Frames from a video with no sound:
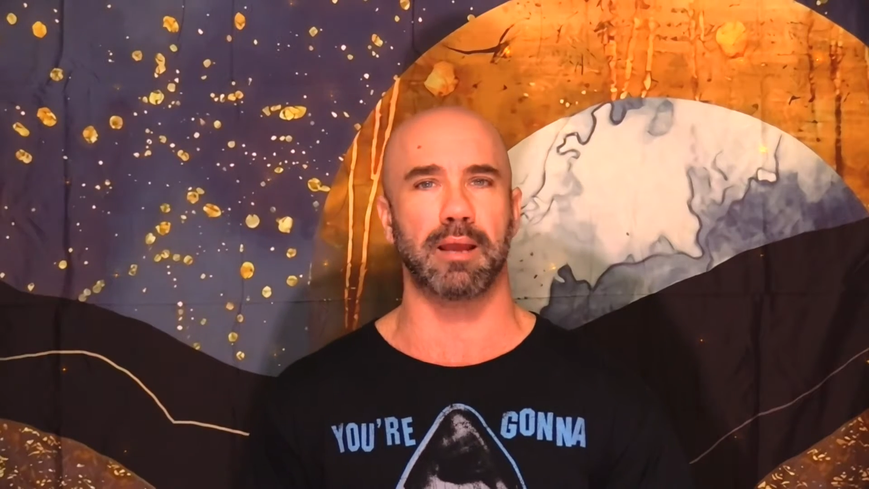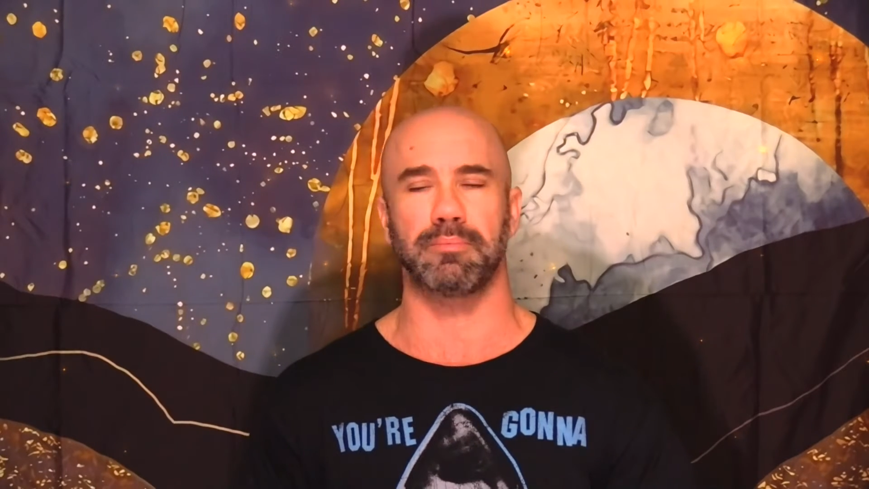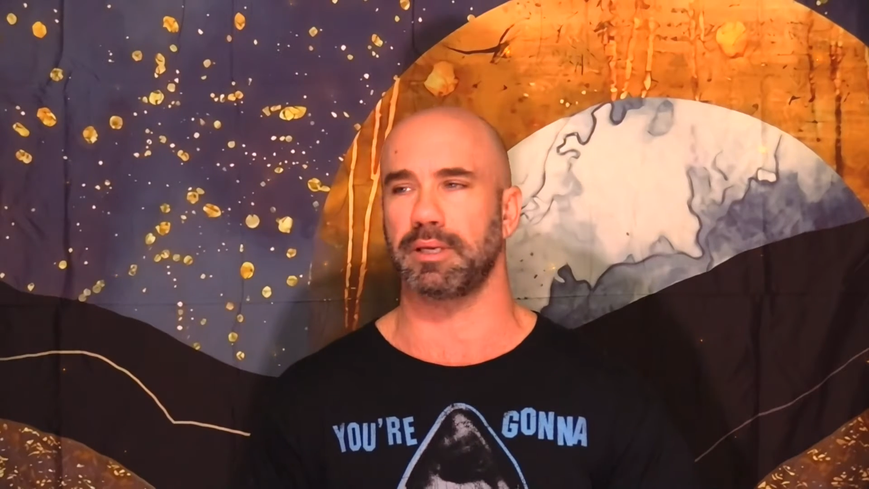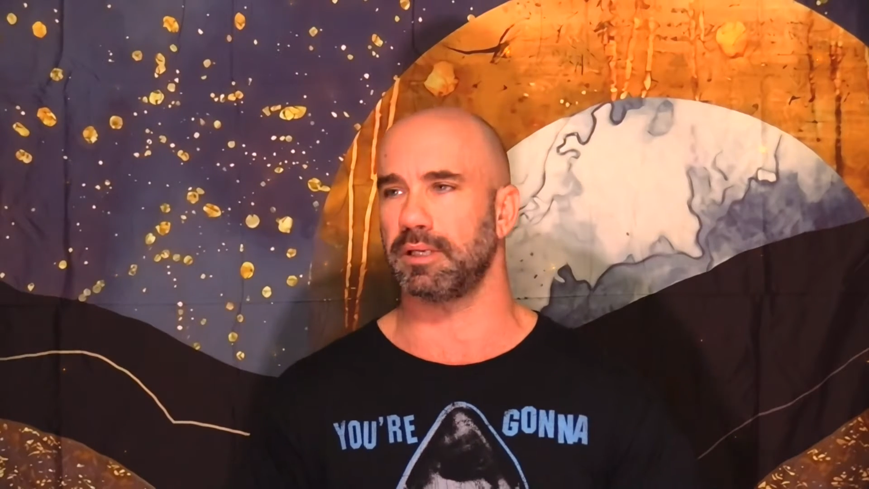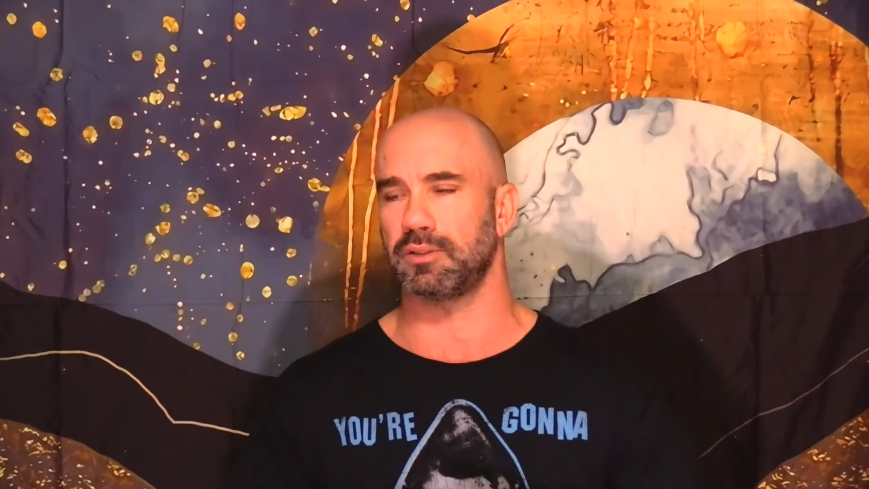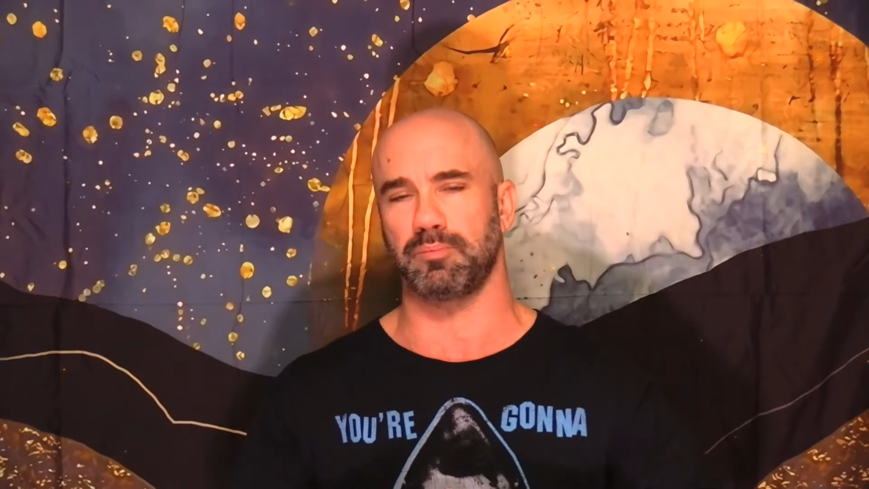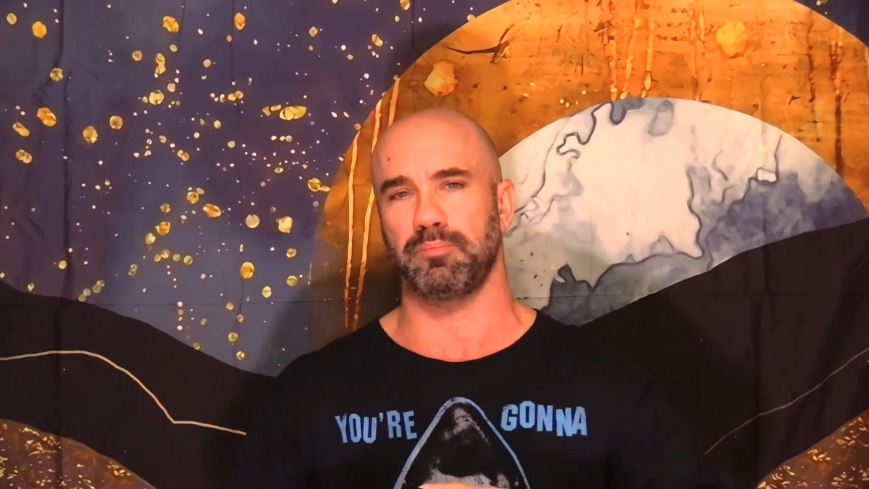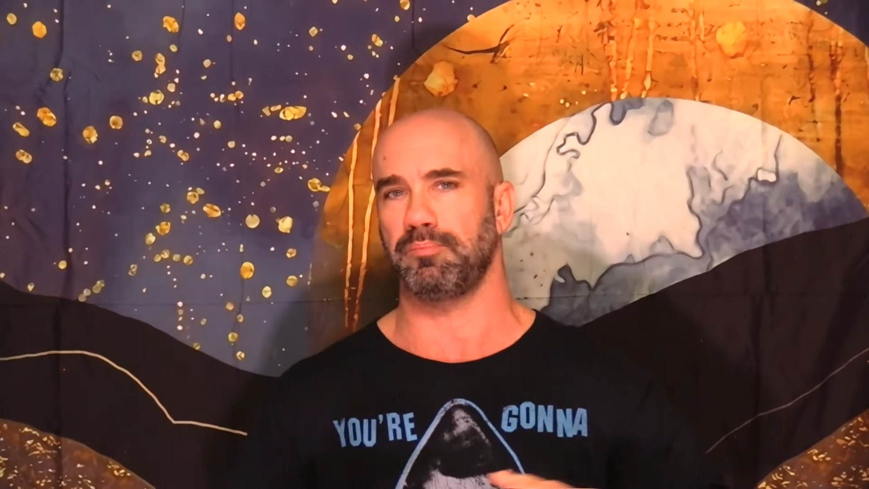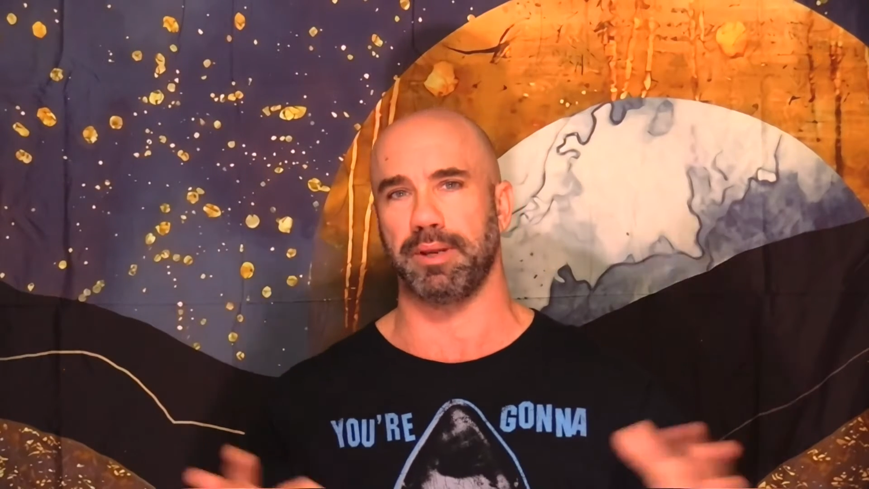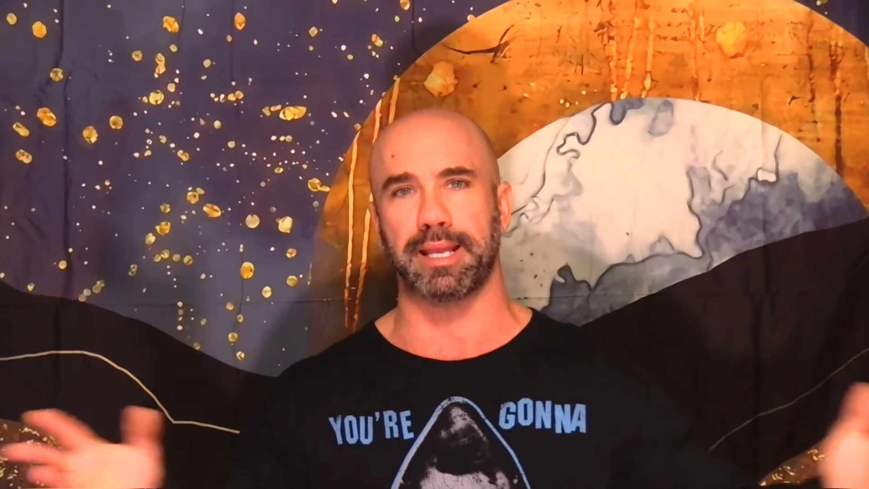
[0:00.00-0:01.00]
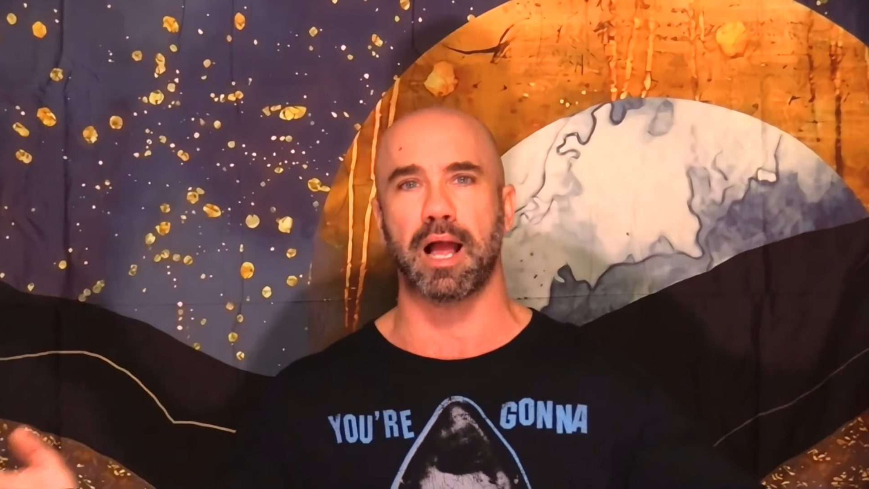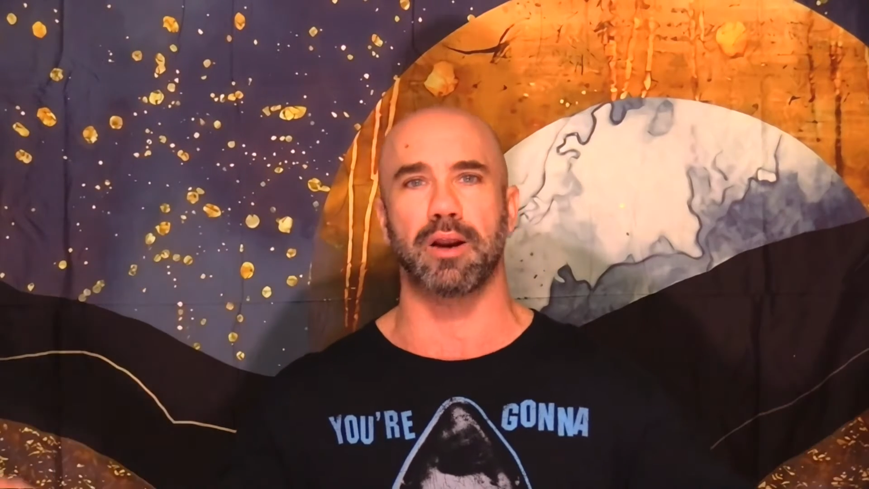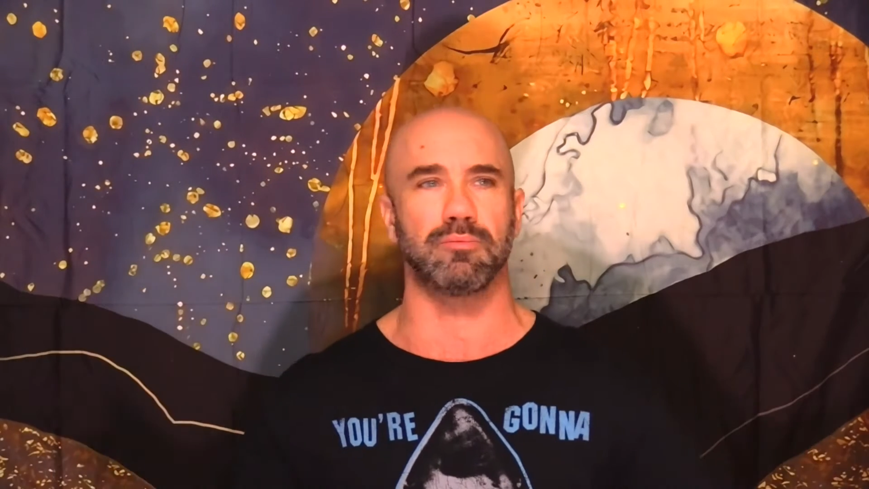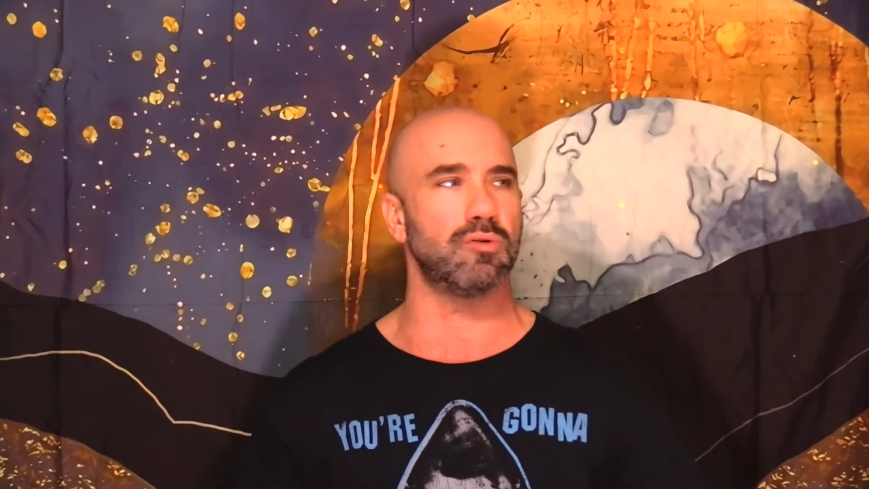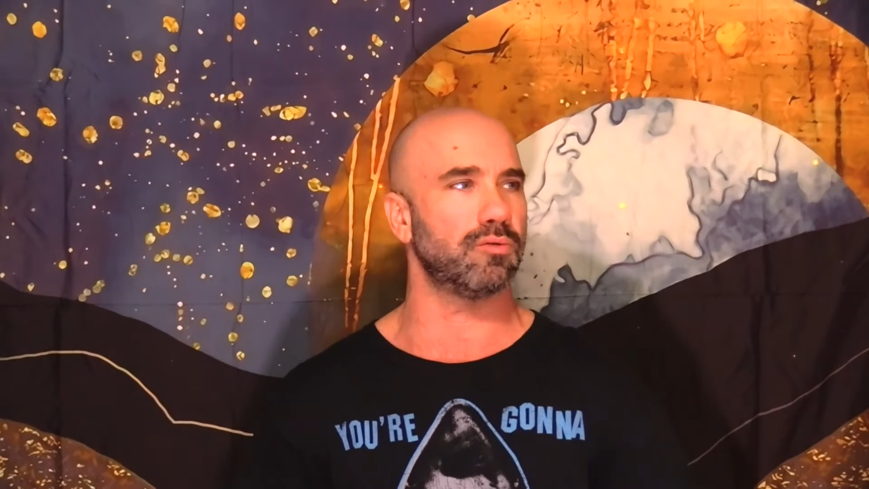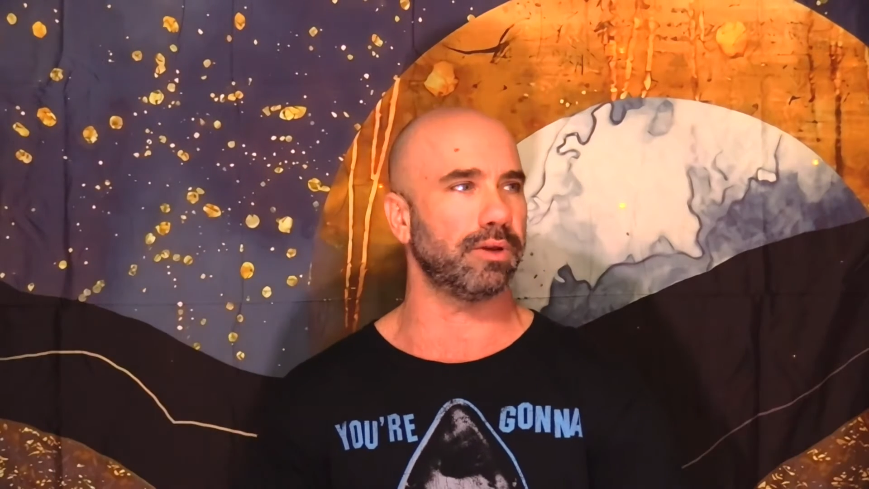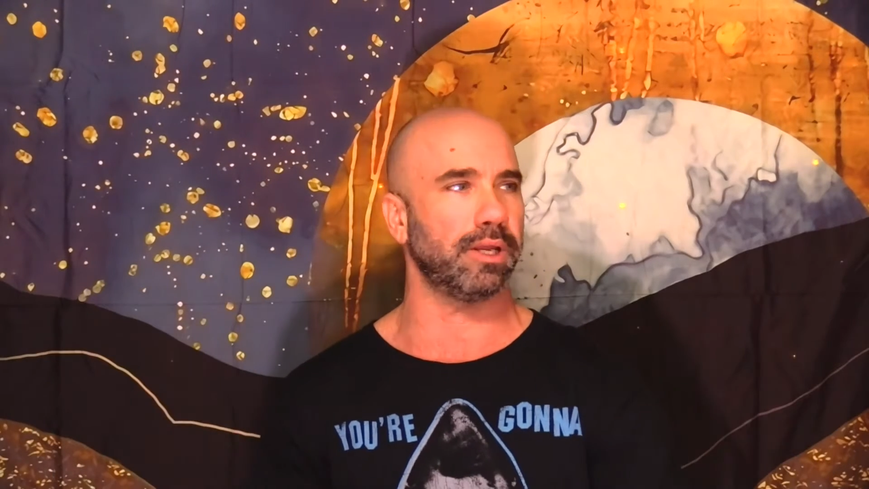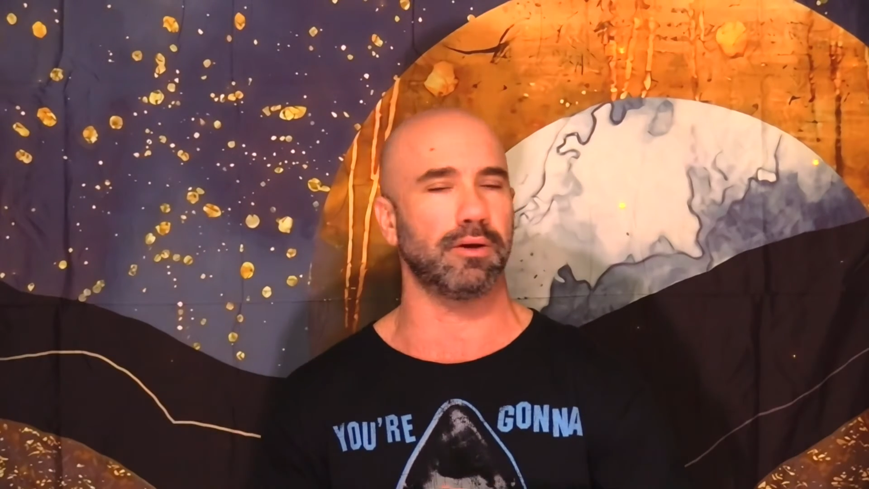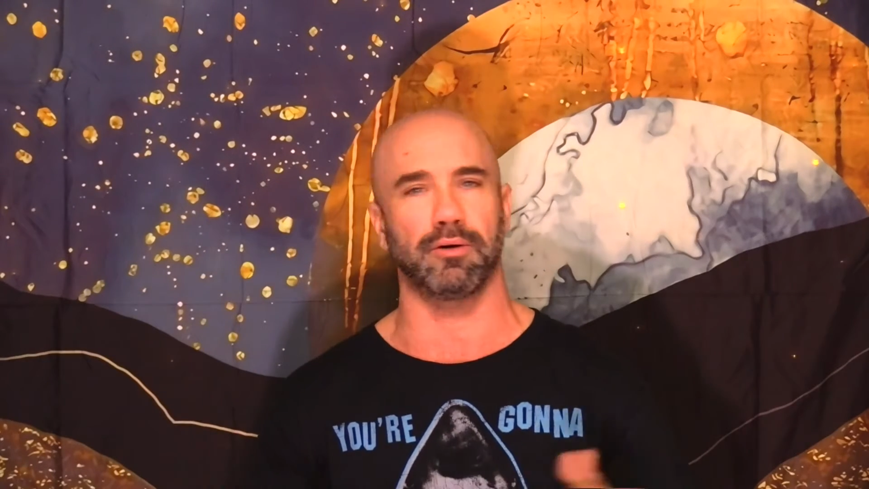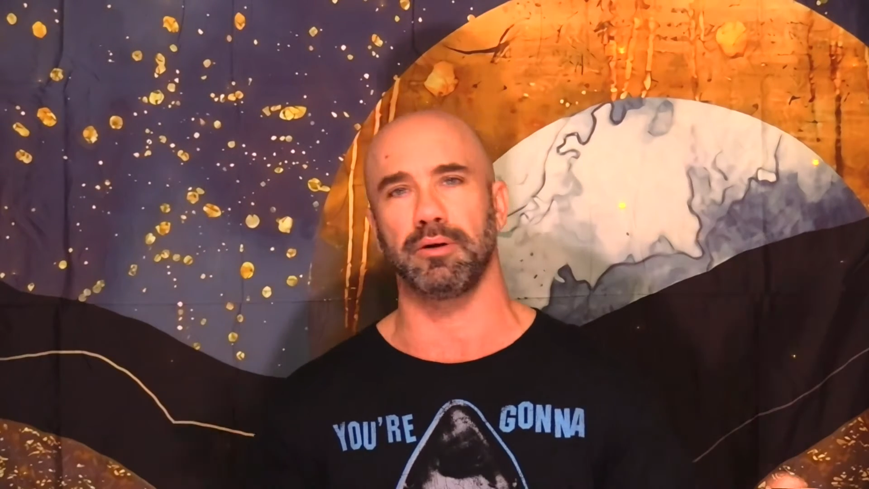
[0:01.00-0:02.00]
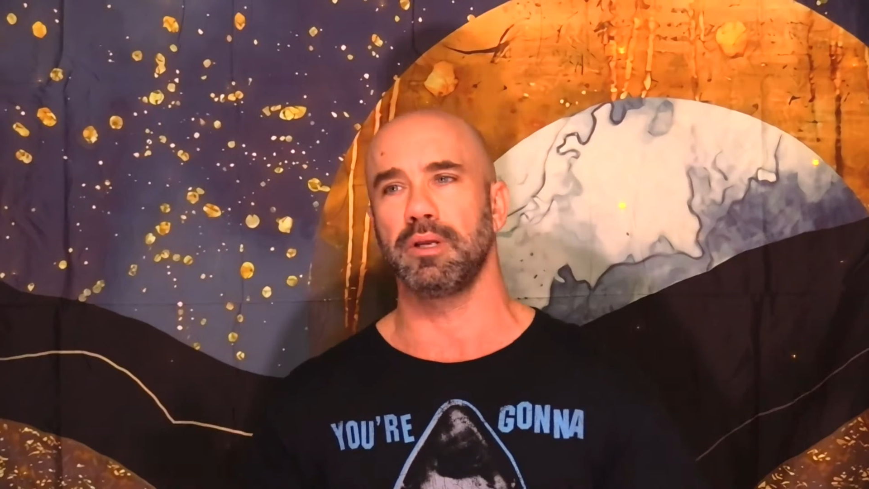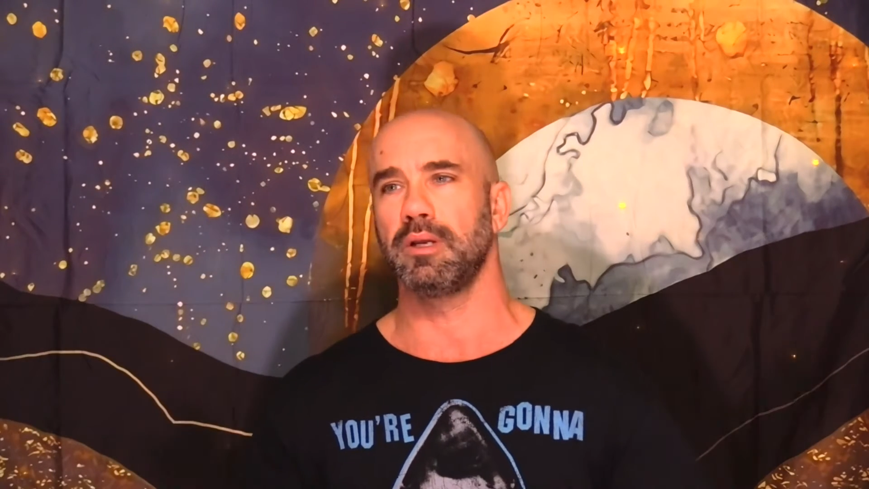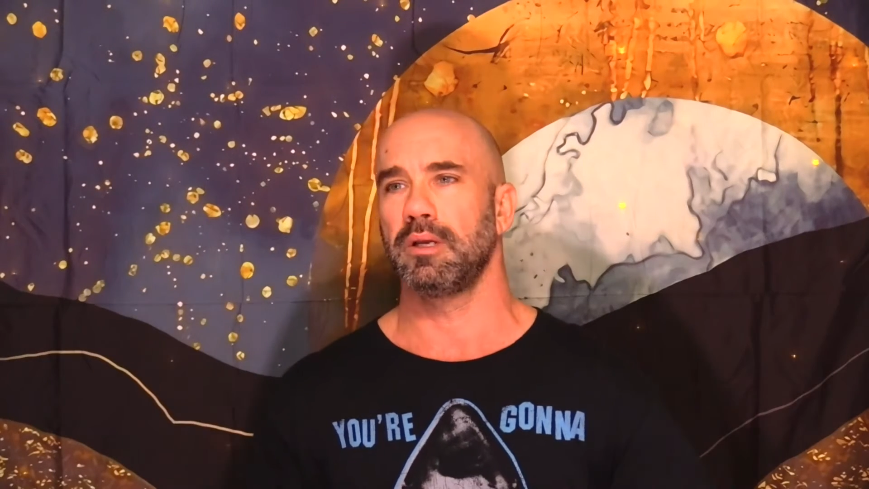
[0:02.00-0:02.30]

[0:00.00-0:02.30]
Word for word: have the kids pick out a movie, or